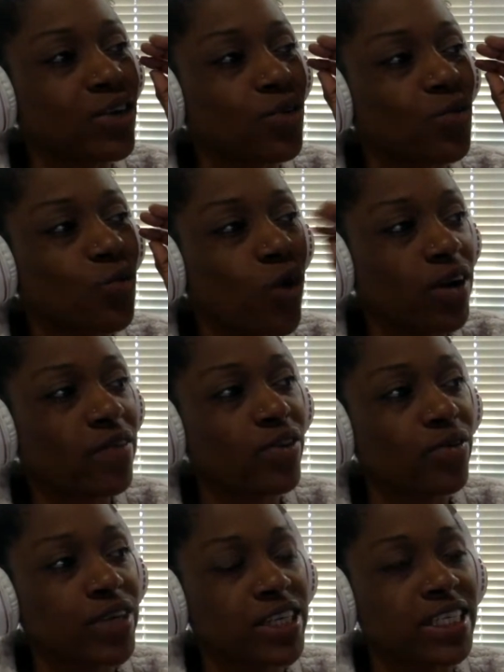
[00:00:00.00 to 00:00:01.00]
one of the
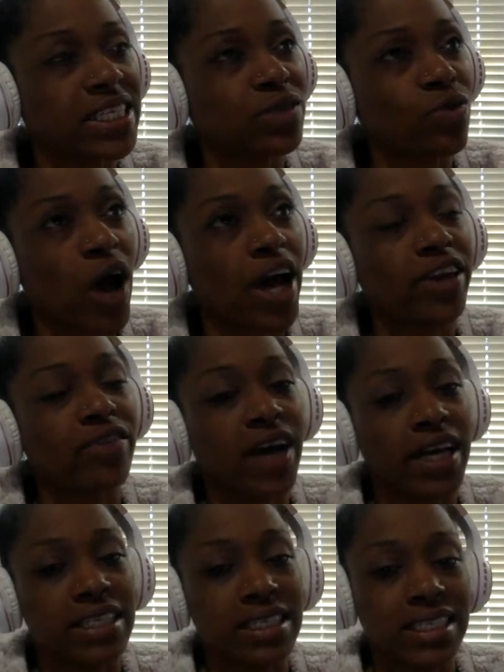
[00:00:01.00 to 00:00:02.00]
reasons why you've
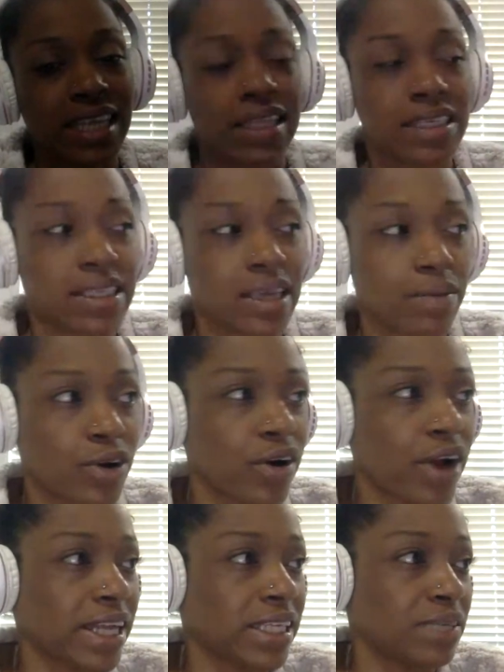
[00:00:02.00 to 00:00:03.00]
got to set this up
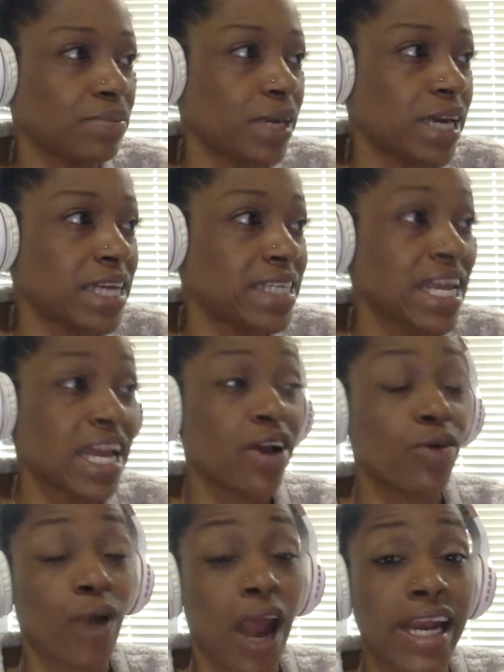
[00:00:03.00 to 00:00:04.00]
correctly, because
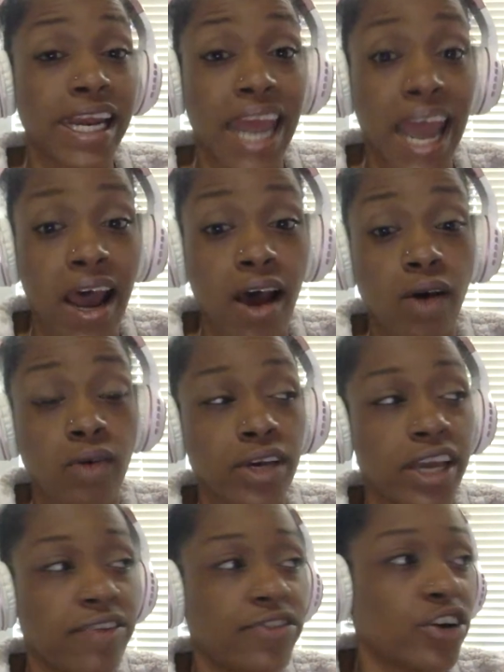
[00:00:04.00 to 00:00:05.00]
right now,
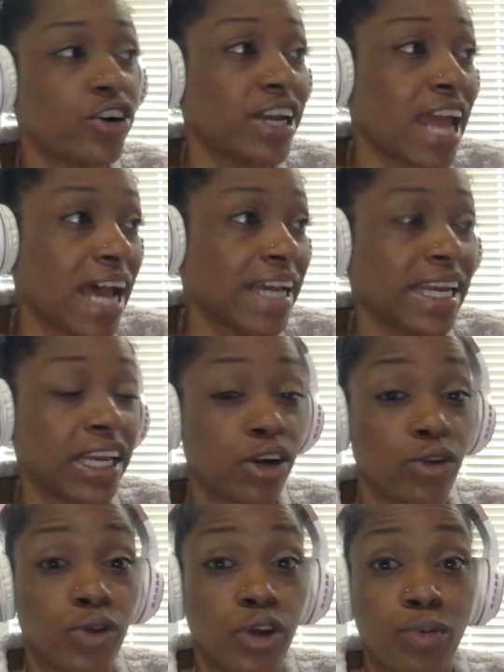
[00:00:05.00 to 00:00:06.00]
if you're not getting all
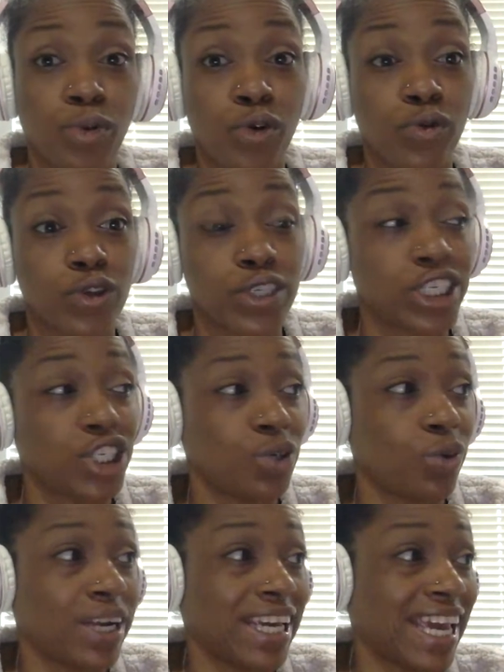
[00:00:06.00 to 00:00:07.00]
the approvals that you
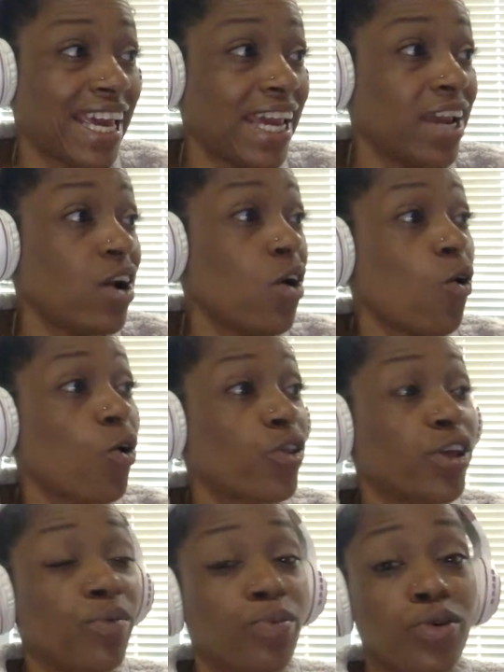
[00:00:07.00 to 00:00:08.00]
want to get, or
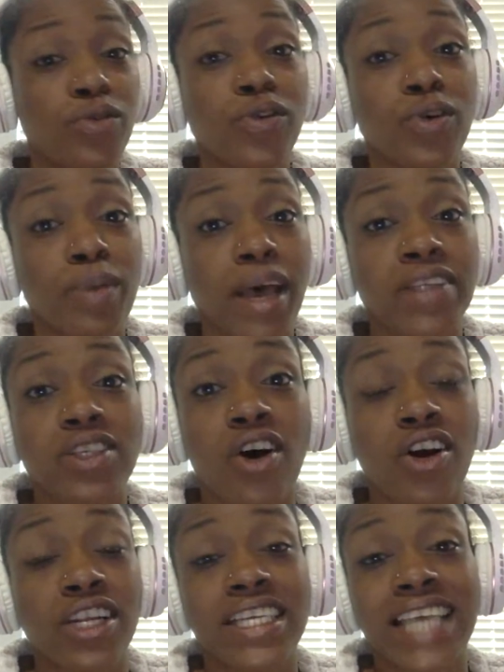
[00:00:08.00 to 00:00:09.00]
the approval amounts
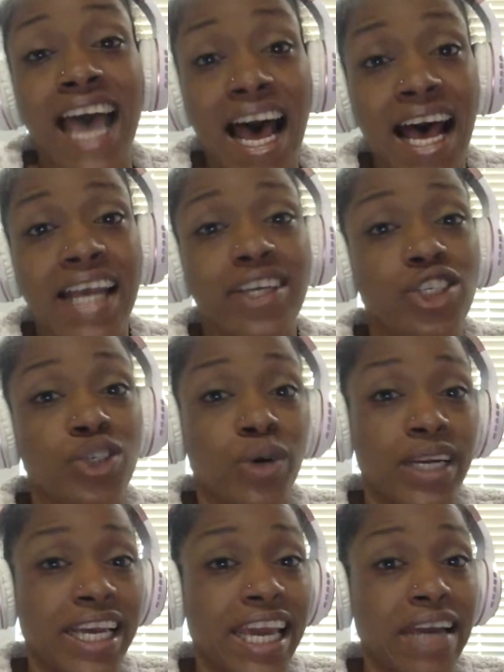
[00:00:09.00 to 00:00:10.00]
aren't as high as you want
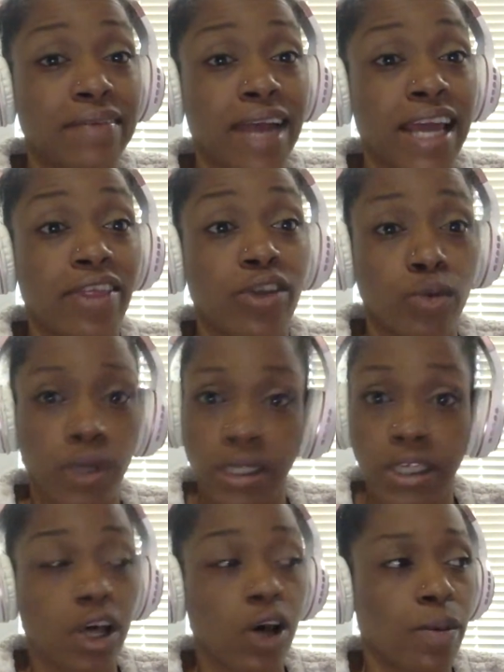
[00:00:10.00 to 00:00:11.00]
to get, right? They're really
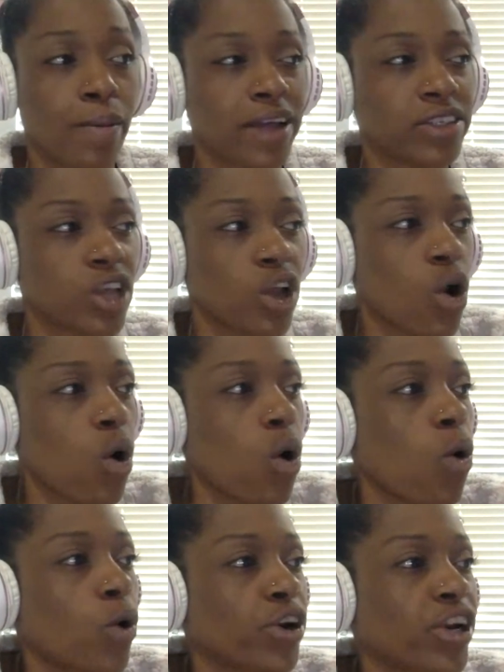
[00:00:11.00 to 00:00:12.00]
low amounts,
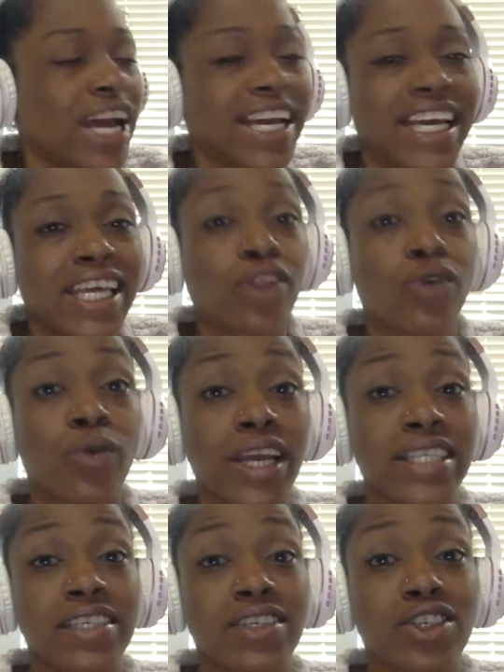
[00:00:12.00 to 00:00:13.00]
or you're not getting the
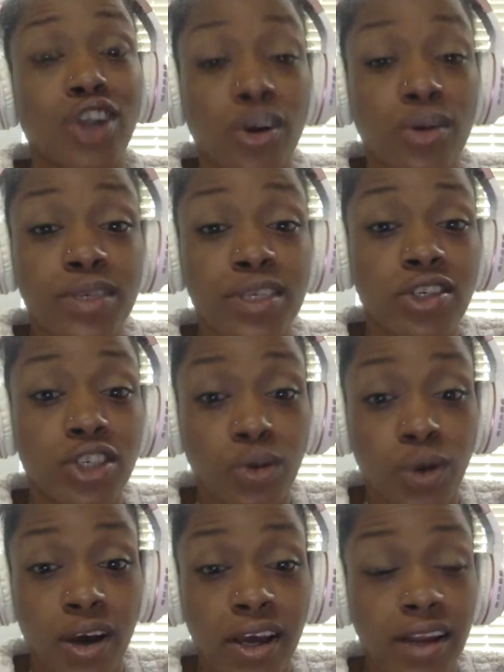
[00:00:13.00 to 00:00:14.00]
rates and terms that you
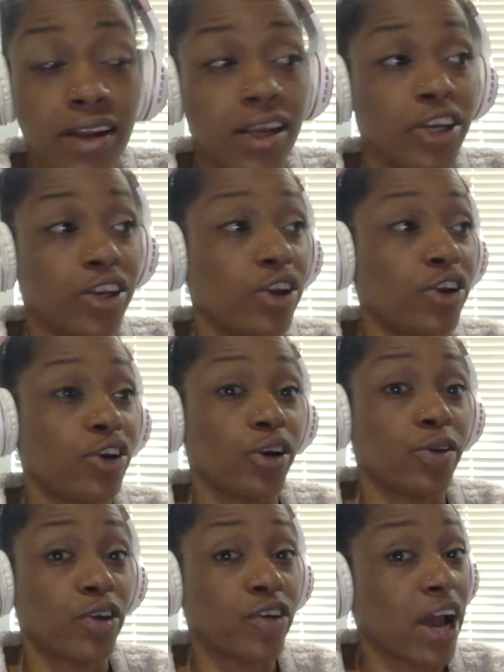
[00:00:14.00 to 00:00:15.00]
want,
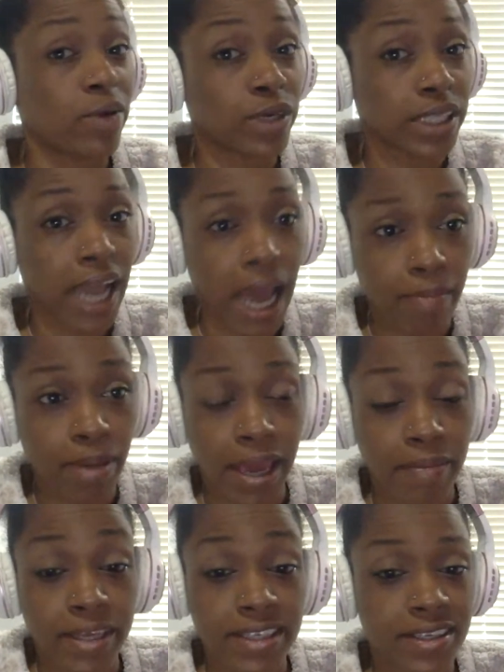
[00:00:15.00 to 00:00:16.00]
you've got really high
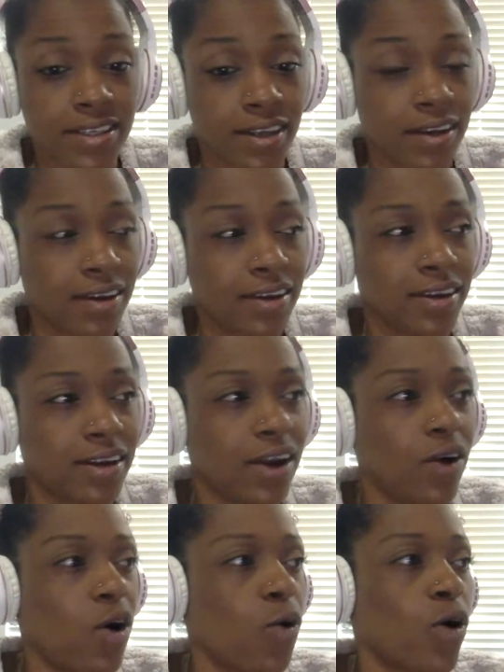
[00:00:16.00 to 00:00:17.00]
payments,
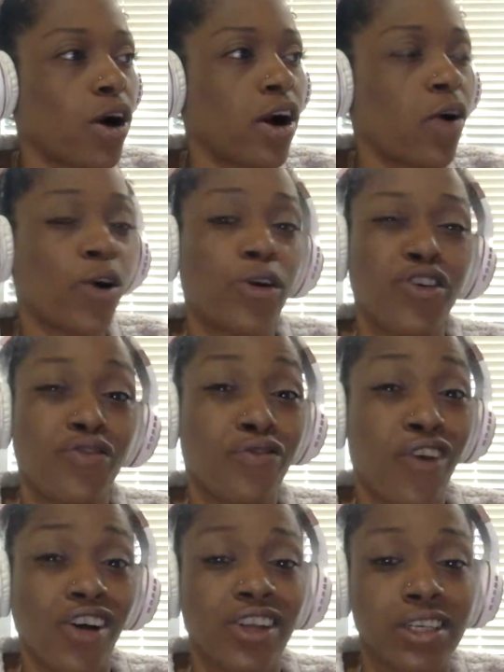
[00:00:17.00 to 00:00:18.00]
or you've
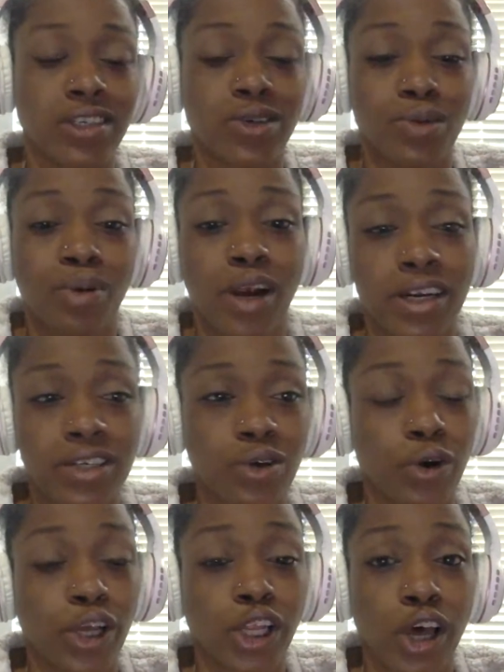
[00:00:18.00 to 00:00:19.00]
fallen into a
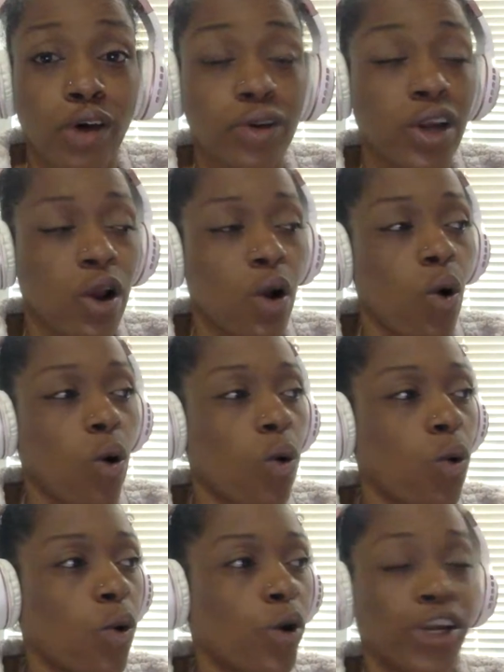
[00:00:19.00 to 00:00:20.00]
predatory loan,
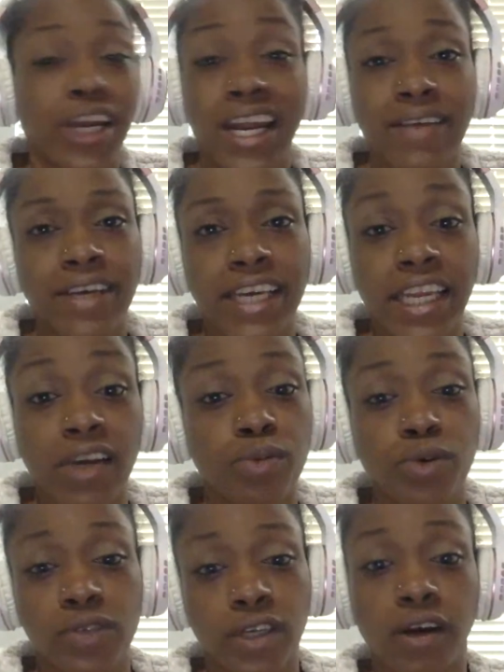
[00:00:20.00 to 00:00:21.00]
or you're not even getting
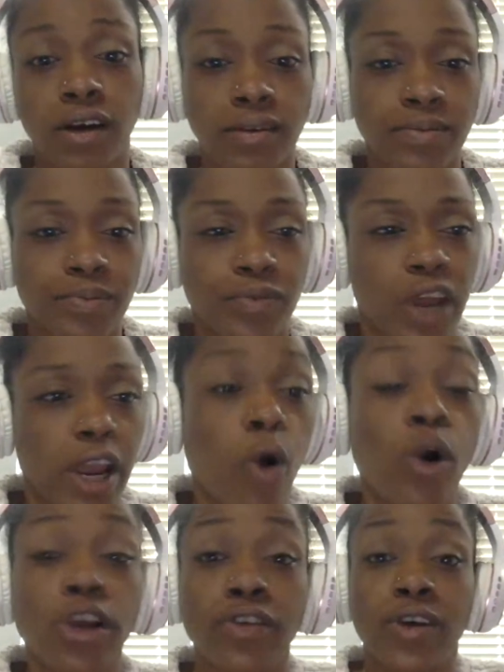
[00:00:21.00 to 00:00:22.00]
approved at all, right?
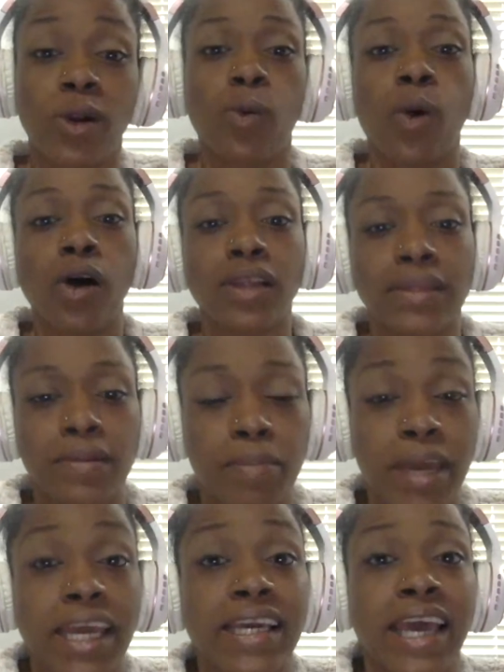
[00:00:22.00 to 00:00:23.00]
Or you've hit a wall at the
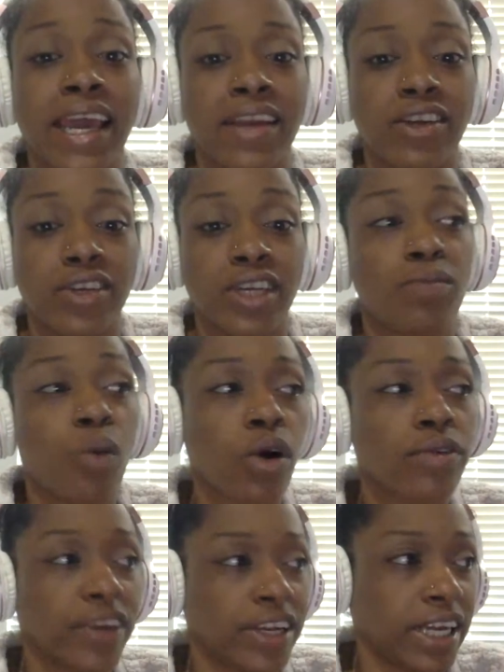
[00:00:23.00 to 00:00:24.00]
bank and you need more
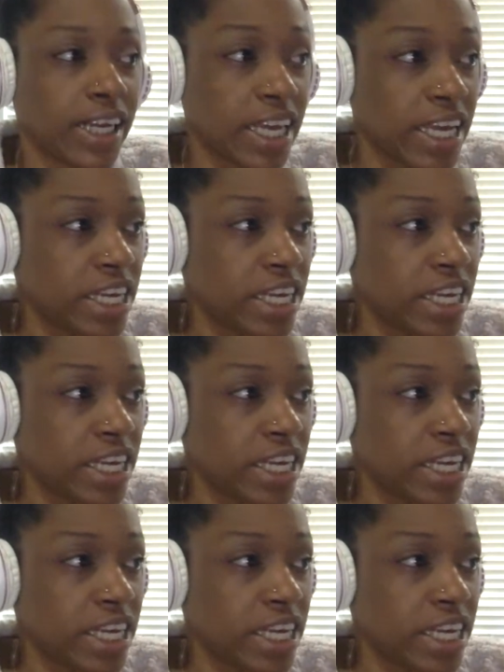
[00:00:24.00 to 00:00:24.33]
funding.